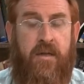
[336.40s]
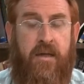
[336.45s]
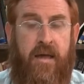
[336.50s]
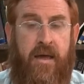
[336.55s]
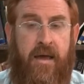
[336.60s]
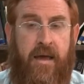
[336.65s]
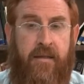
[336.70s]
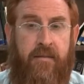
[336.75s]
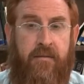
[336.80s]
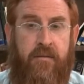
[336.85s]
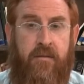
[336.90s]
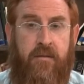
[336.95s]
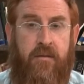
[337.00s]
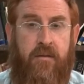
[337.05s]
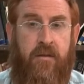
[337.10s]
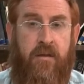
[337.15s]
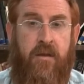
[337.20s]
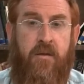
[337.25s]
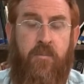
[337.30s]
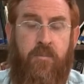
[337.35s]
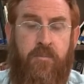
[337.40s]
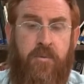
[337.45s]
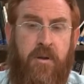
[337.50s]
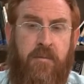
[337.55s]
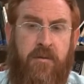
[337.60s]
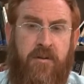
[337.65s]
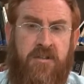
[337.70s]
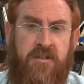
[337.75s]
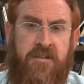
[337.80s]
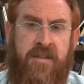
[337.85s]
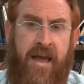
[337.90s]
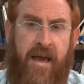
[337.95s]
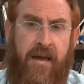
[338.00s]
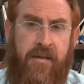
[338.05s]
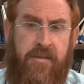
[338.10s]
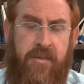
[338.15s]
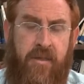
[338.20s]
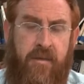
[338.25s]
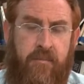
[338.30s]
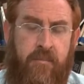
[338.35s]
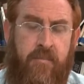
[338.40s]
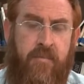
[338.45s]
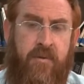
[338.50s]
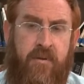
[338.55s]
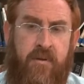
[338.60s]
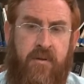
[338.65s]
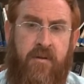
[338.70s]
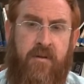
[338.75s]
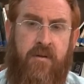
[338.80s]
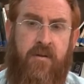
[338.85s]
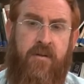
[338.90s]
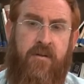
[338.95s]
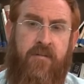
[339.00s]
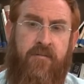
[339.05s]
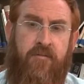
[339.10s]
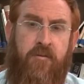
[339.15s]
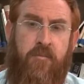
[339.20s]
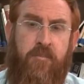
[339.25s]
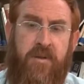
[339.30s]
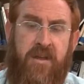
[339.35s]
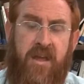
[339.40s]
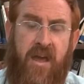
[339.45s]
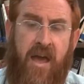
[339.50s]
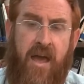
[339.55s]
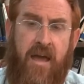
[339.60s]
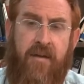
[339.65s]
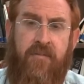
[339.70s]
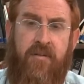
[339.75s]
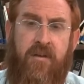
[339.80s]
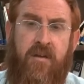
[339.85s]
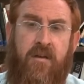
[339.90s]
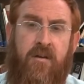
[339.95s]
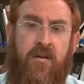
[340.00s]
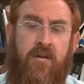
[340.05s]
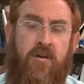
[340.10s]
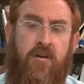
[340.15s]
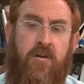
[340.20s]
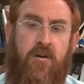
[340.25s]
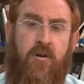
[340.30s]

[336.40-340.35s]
And he pretty much attacks them for behaving